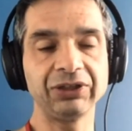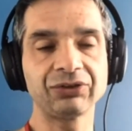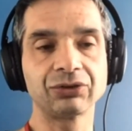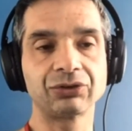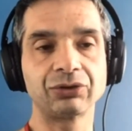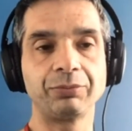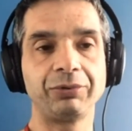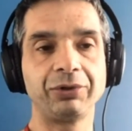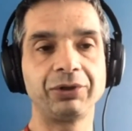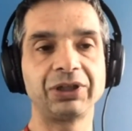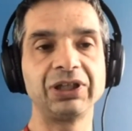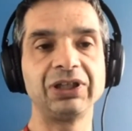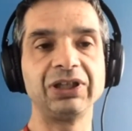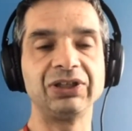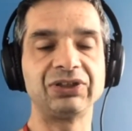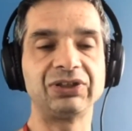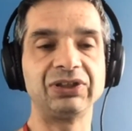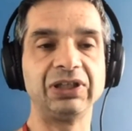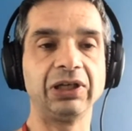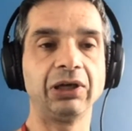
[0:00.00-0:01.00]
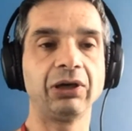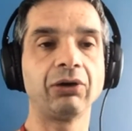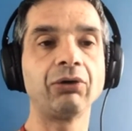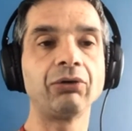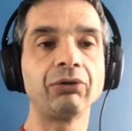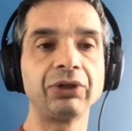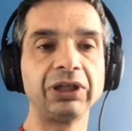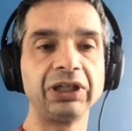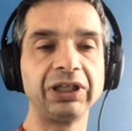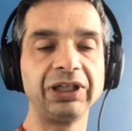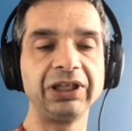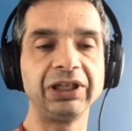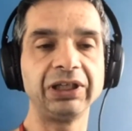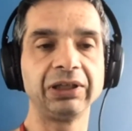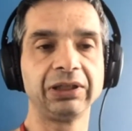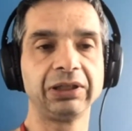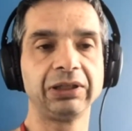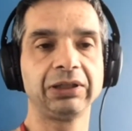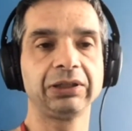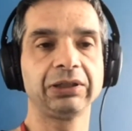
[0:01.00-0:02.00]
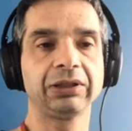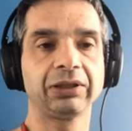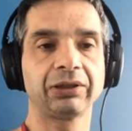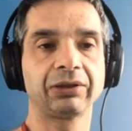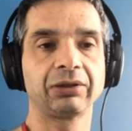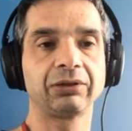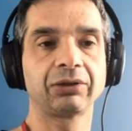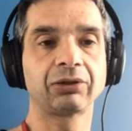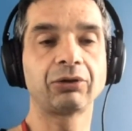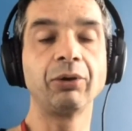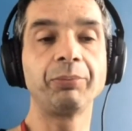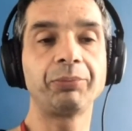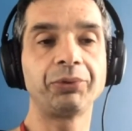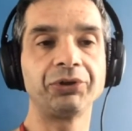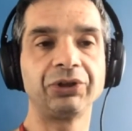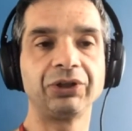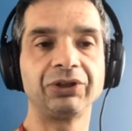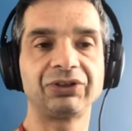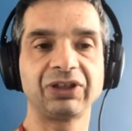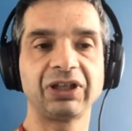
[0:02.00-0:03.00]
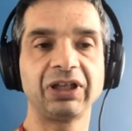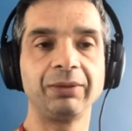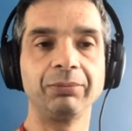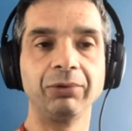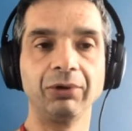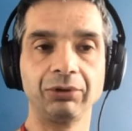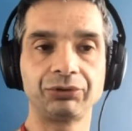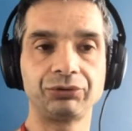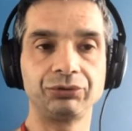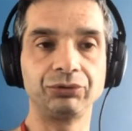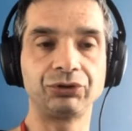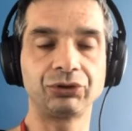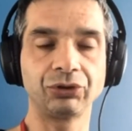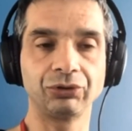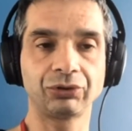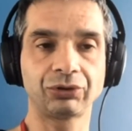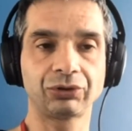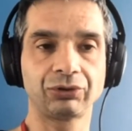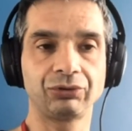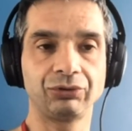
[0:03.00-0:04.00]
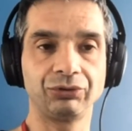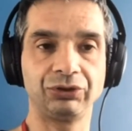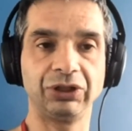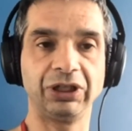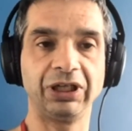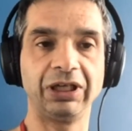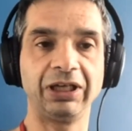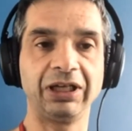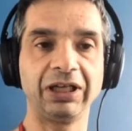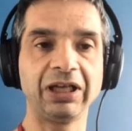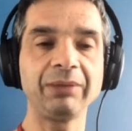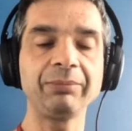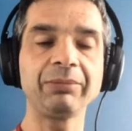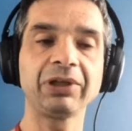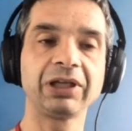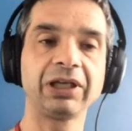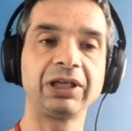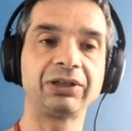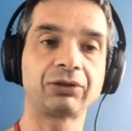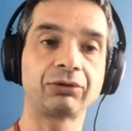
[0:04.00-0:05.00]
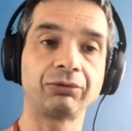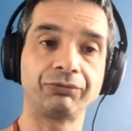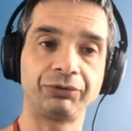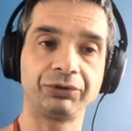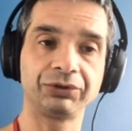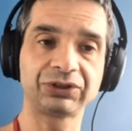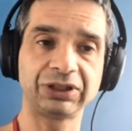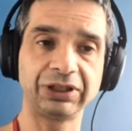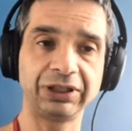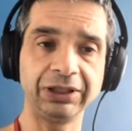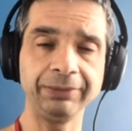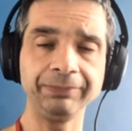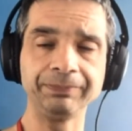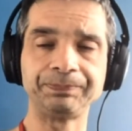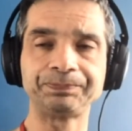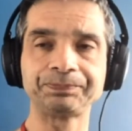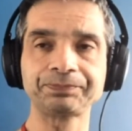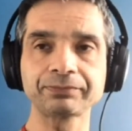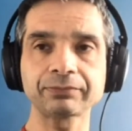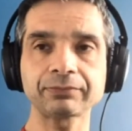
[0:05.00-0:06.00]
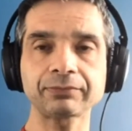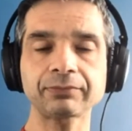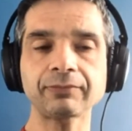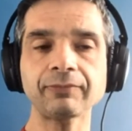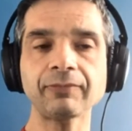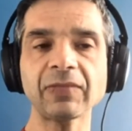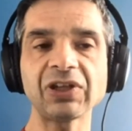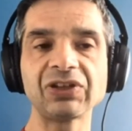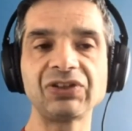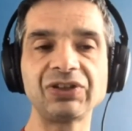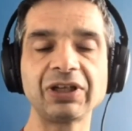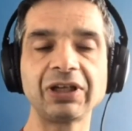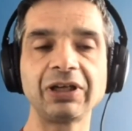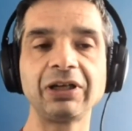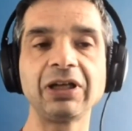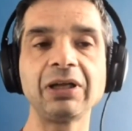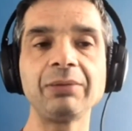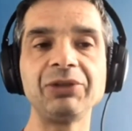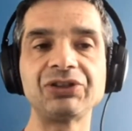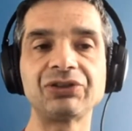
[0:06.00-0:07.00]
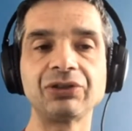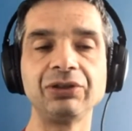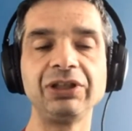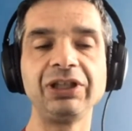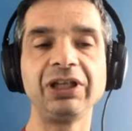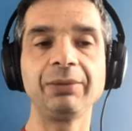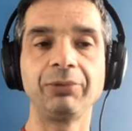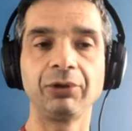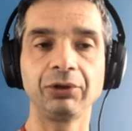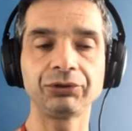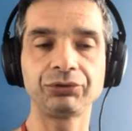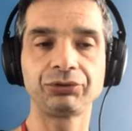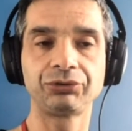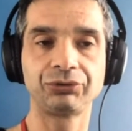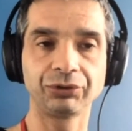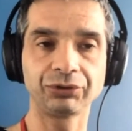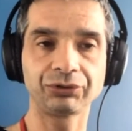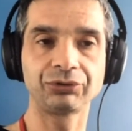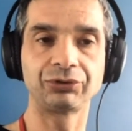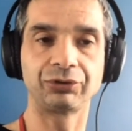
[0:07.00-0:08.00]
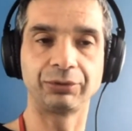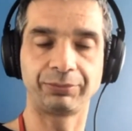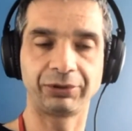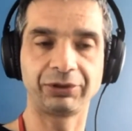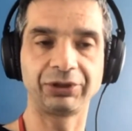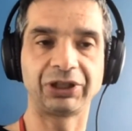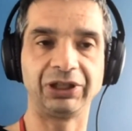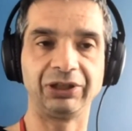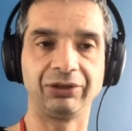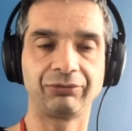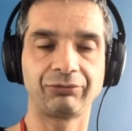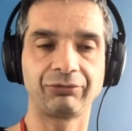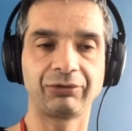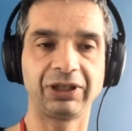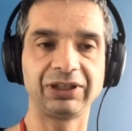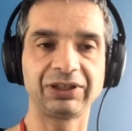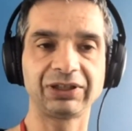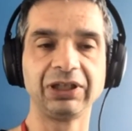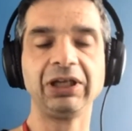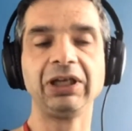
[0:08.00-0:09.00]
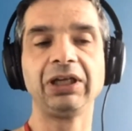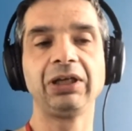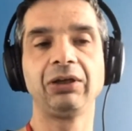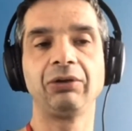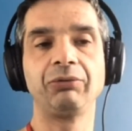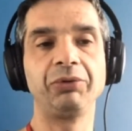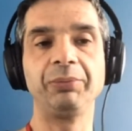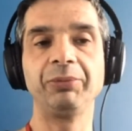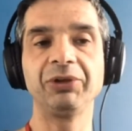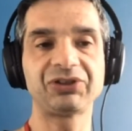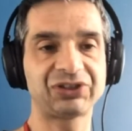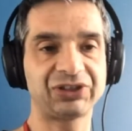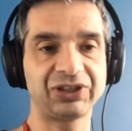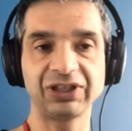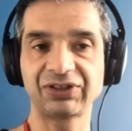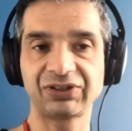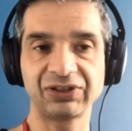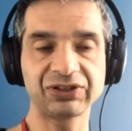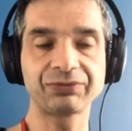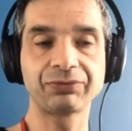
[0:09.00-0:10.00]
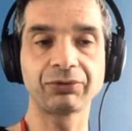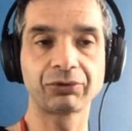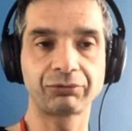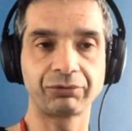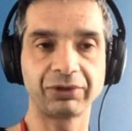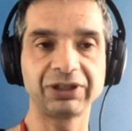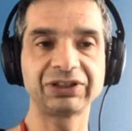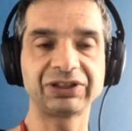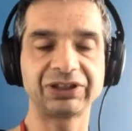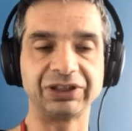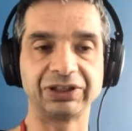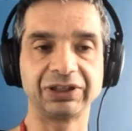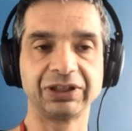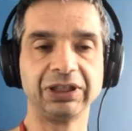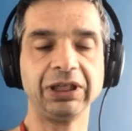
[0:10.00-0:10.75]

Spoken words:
So the plugin is the only component able to talk to the LLM, and conversely, the LLM is only able to talk to the plugin, right? We must take this for granted.